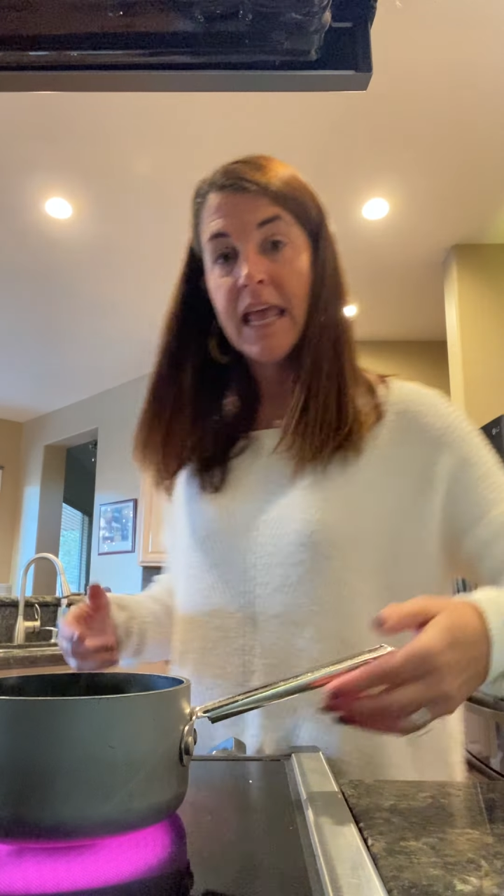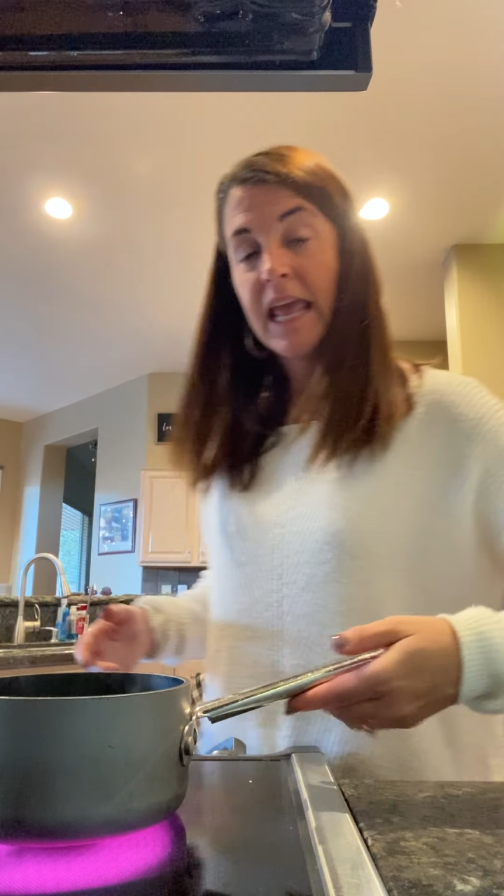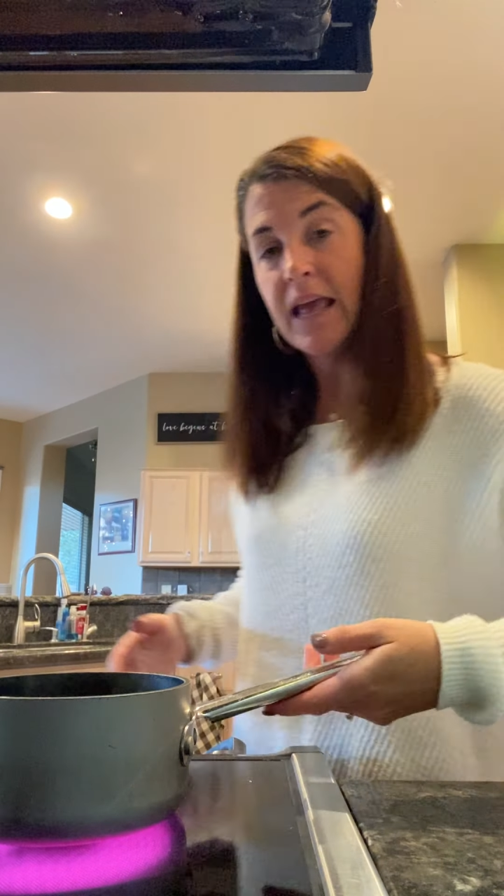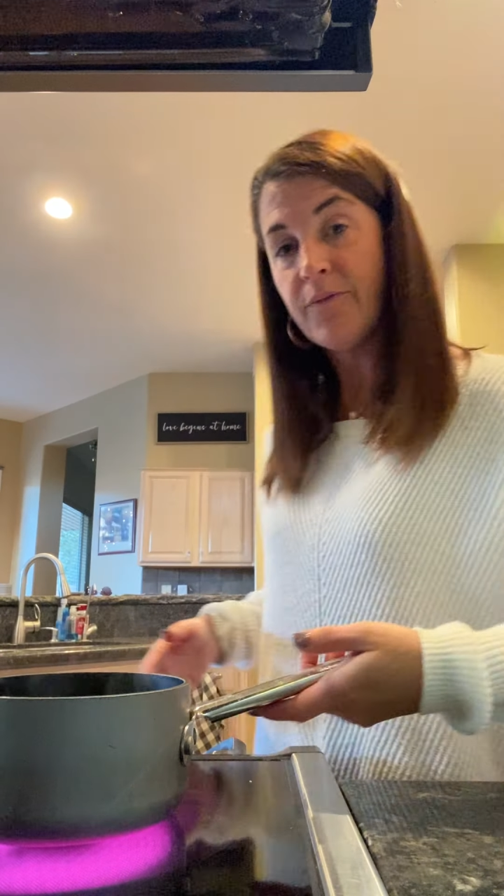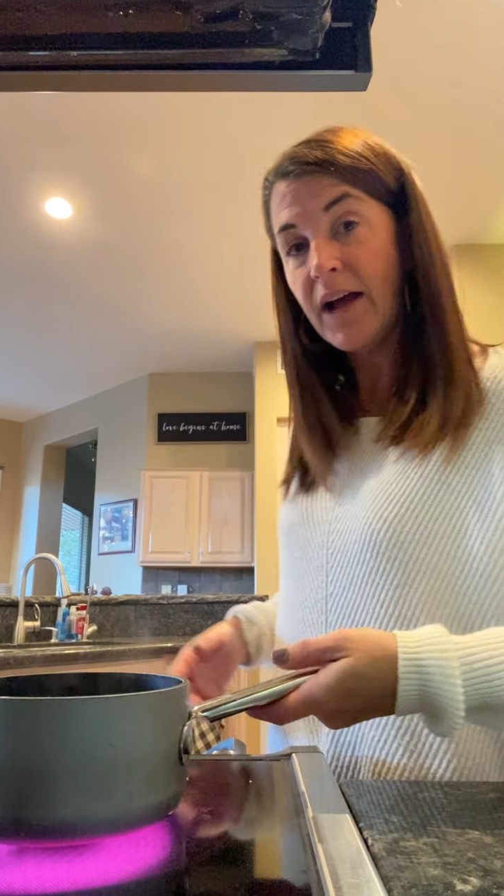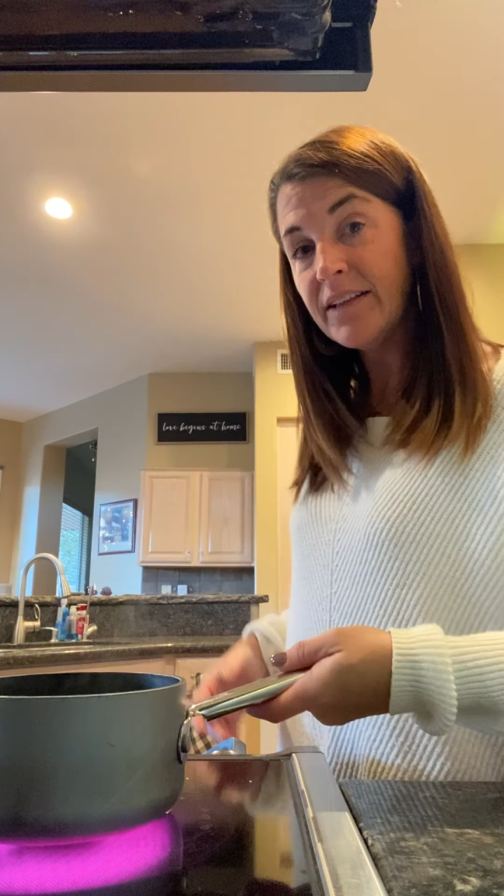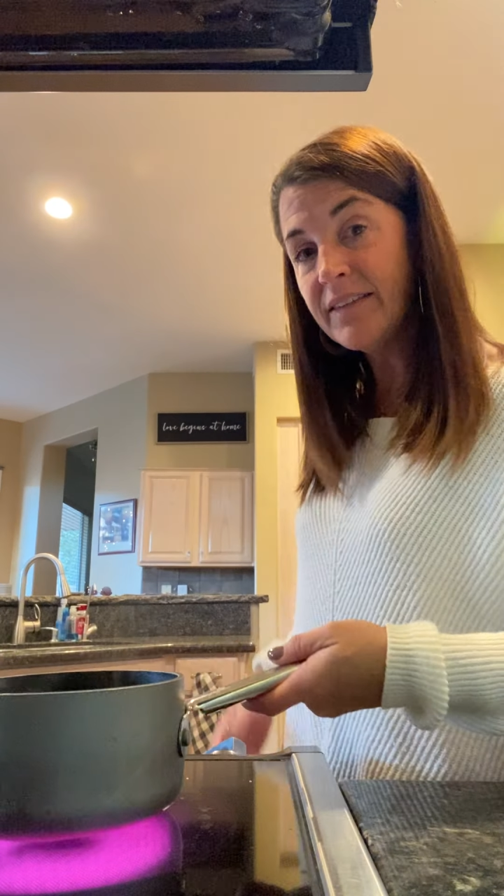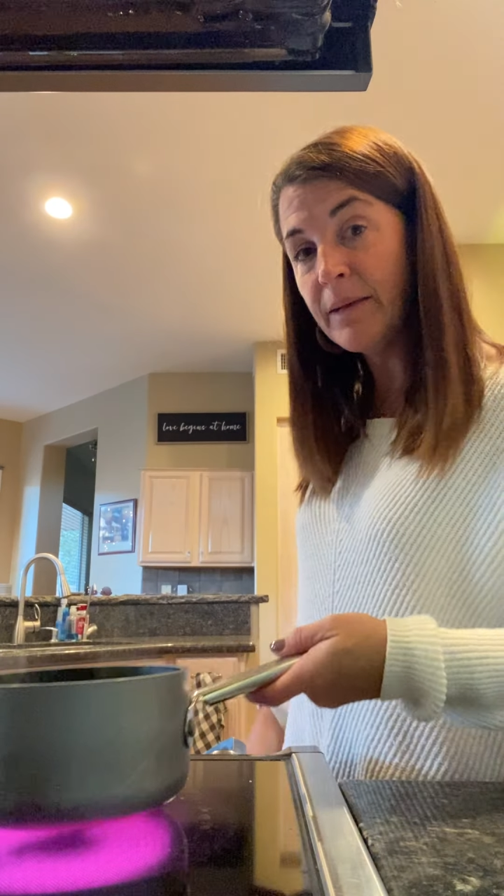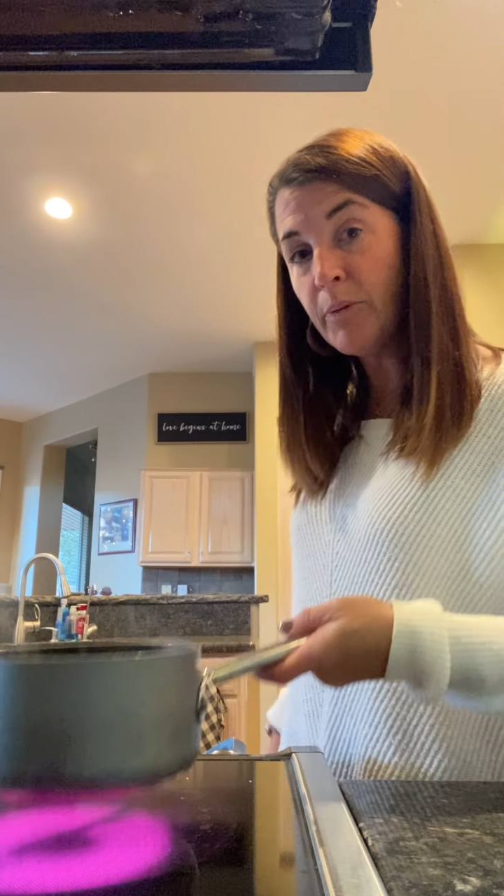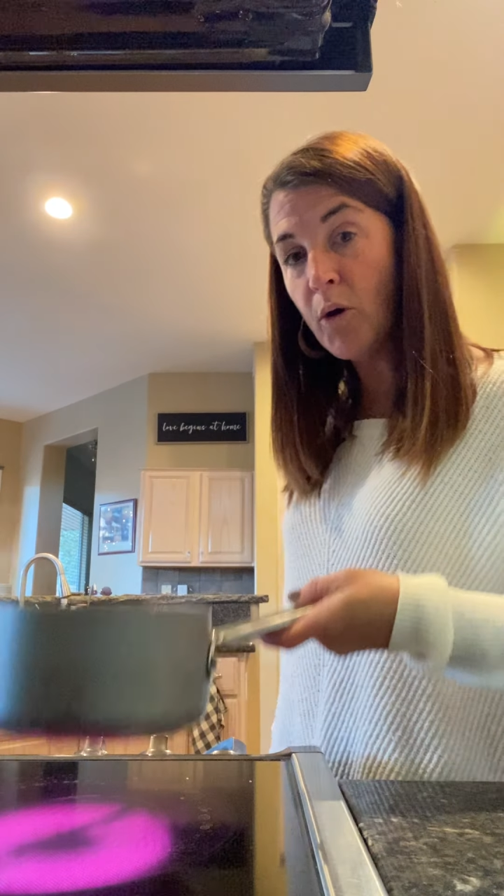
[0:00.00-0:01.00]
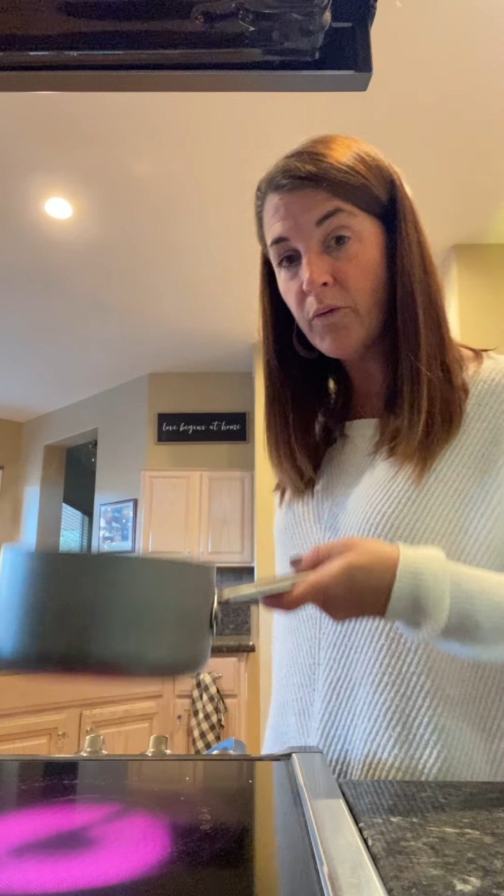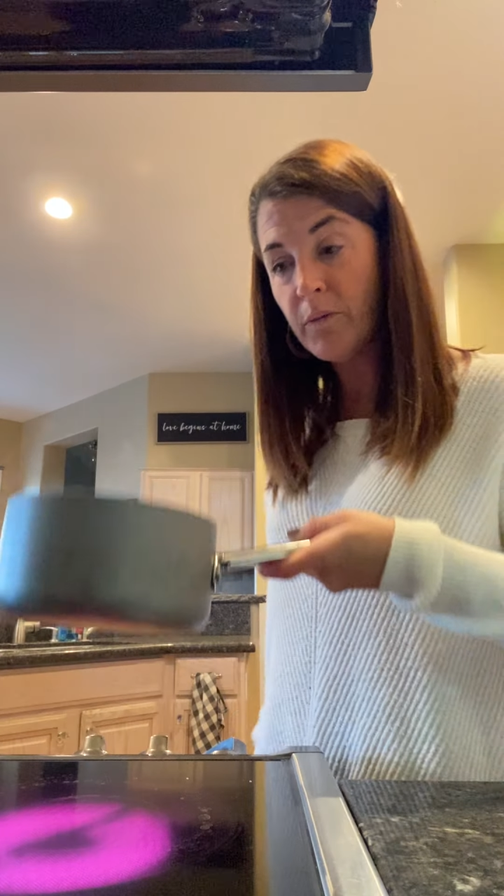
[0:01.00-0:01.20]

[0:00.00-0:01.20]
If I tip over